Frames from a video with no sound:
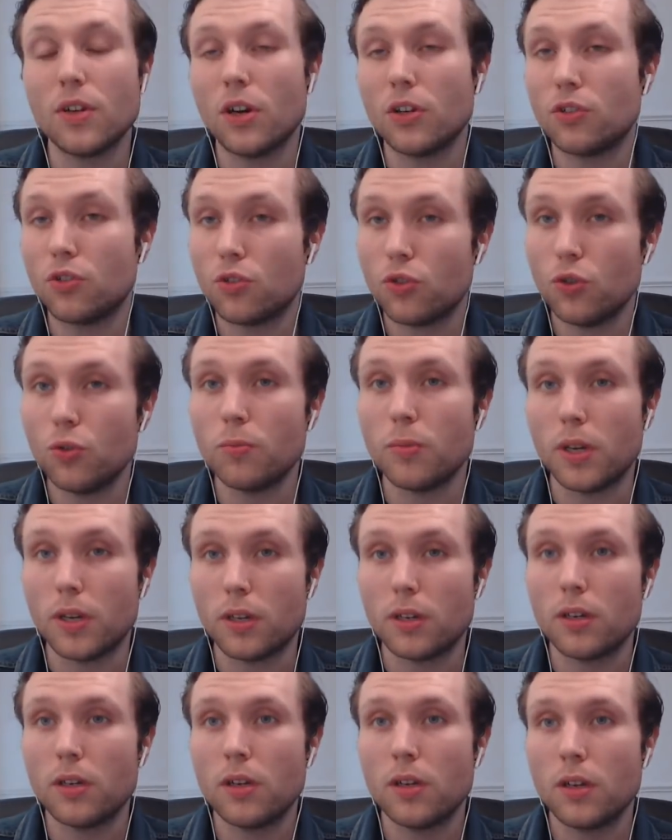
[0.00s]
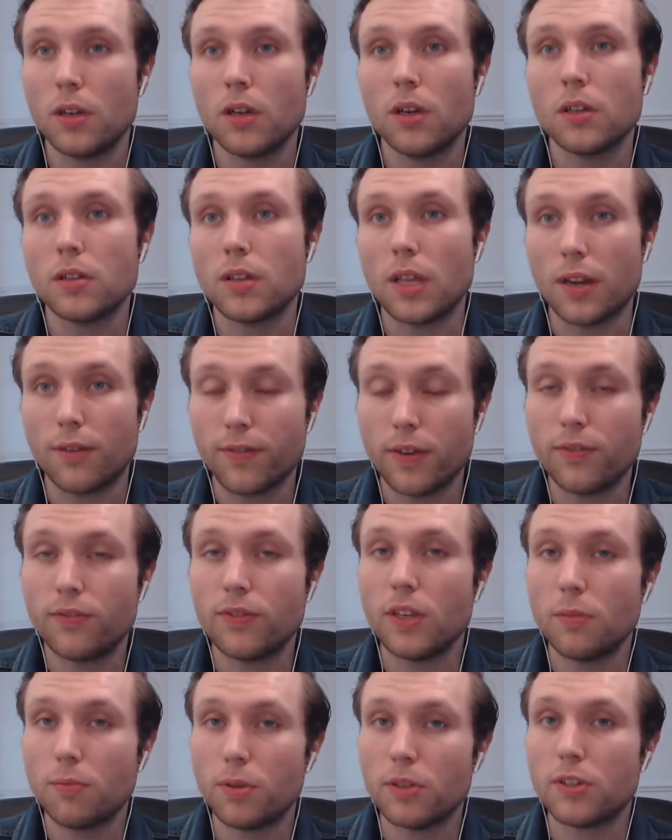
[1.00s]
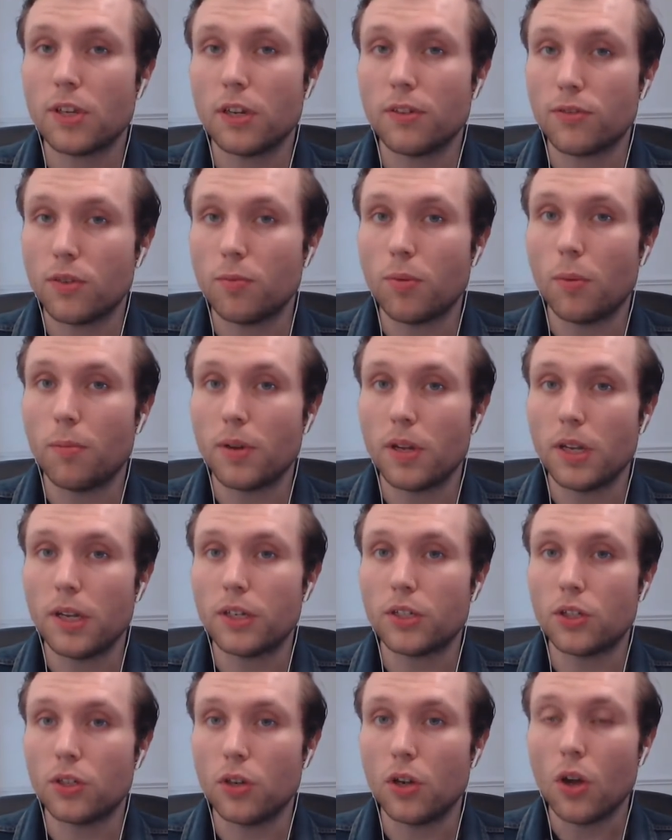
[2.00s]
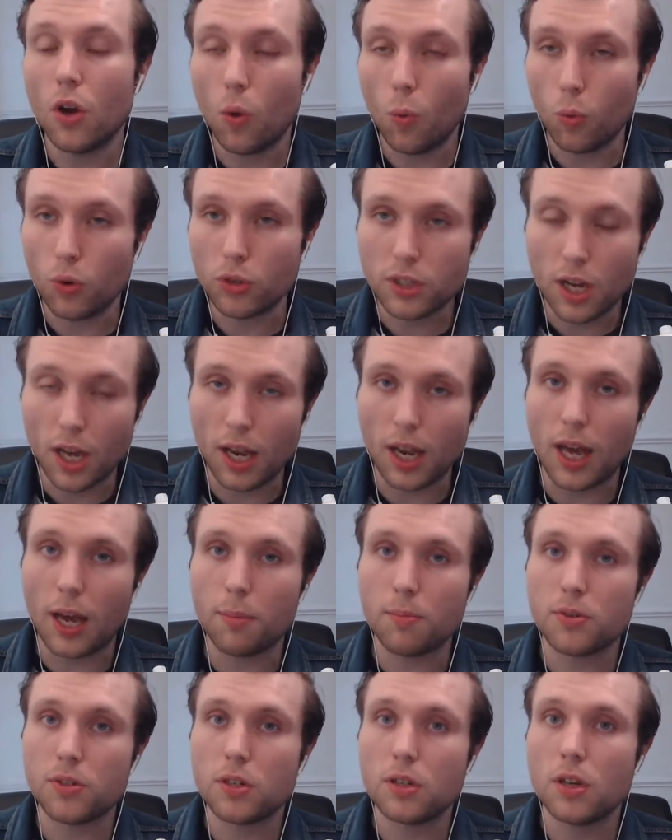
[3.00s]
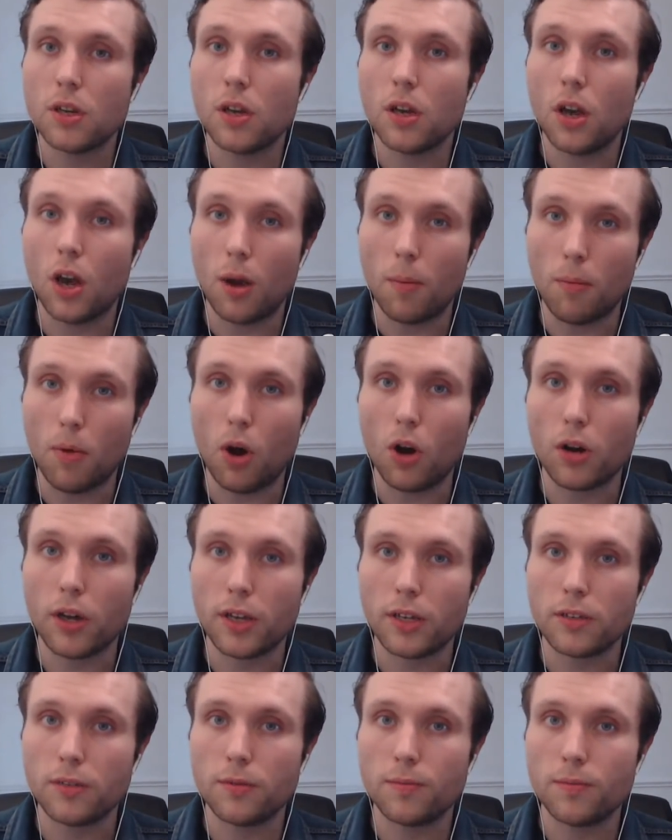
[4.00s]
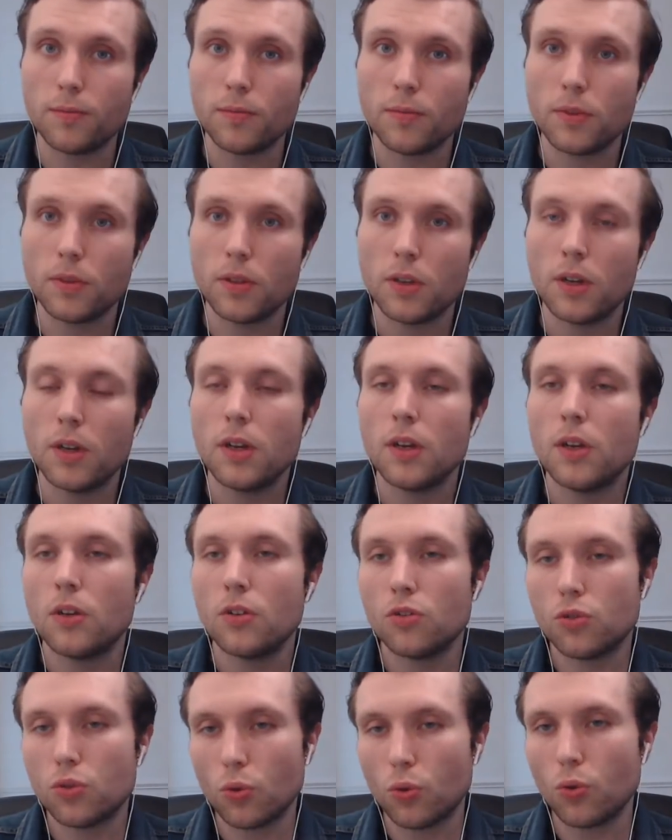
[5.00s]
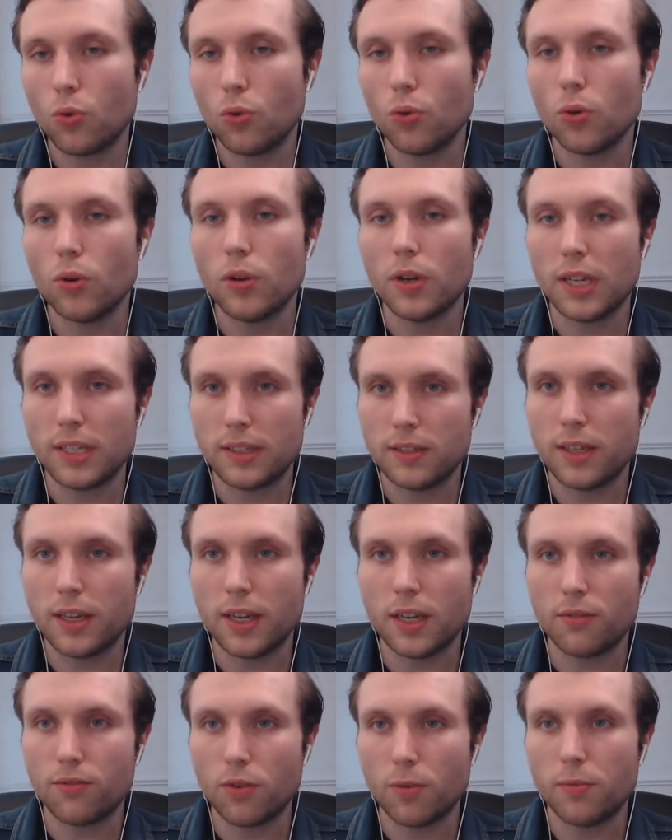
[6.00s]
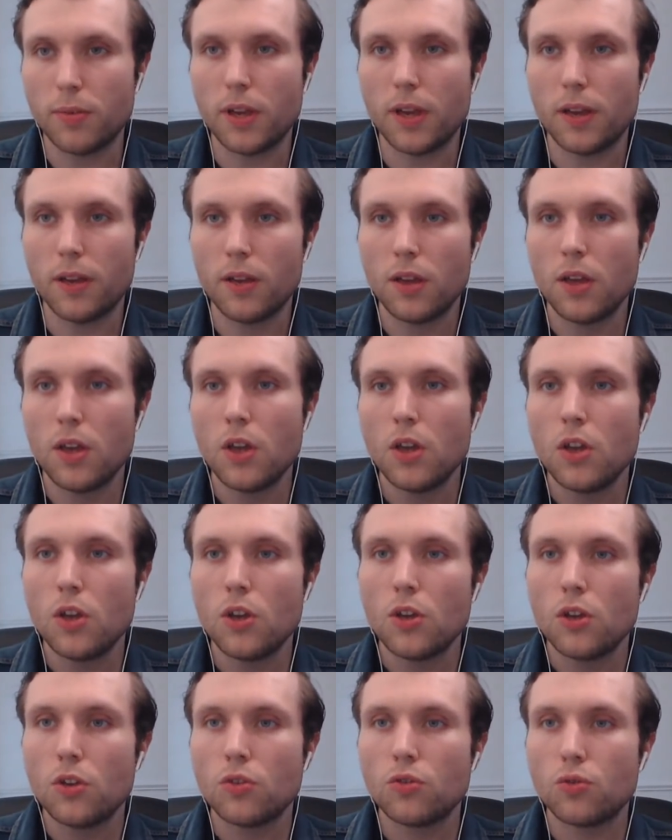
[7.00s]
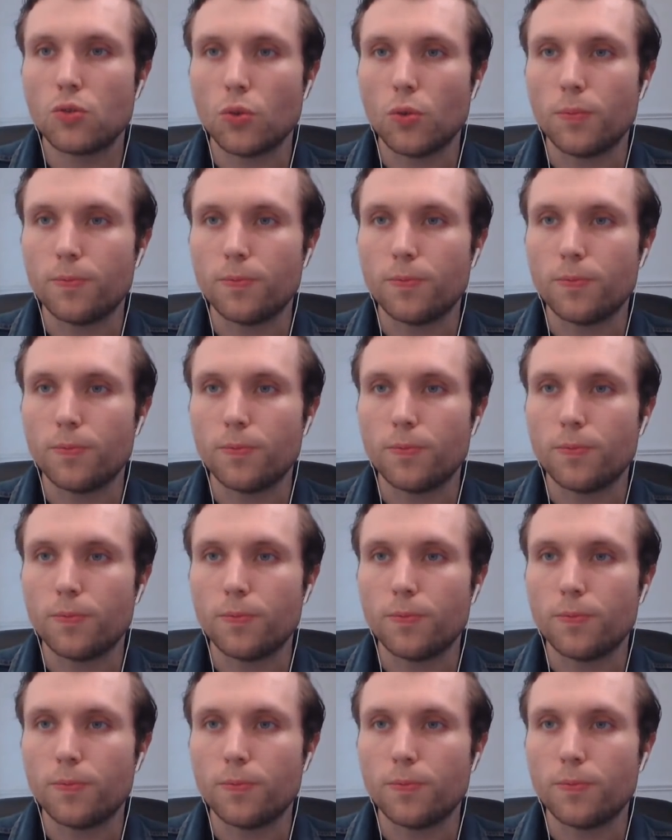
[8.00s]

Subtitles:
assuming that 15% of the population would collapse a market. So let's take it from there. So,